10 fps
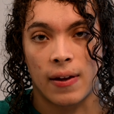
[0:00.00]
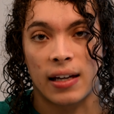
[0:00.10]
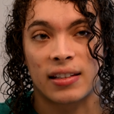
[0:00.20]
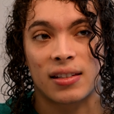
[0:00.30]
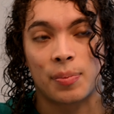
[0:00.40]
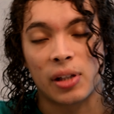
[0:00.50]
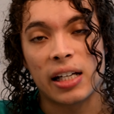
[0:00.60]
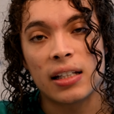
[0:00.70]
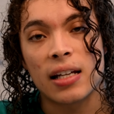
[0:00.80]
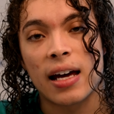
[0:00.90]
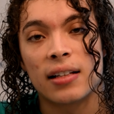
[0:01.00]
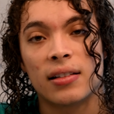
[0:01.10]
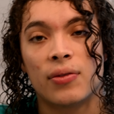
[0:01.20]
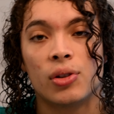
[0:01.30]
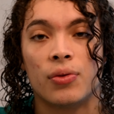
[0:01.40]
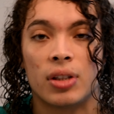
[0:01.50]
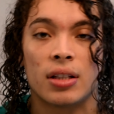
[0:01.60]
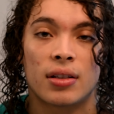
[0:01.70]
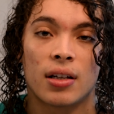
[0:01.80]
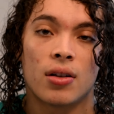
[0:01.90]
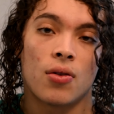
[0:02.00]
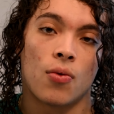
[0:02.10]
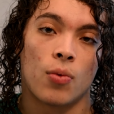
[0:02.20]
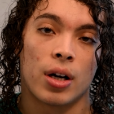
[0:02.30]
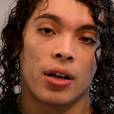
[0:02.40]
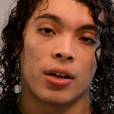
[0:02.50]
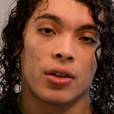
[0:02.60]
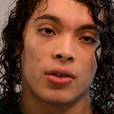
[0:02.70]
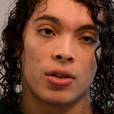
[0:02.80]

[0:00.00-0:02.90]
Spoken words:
explained at a level of detail where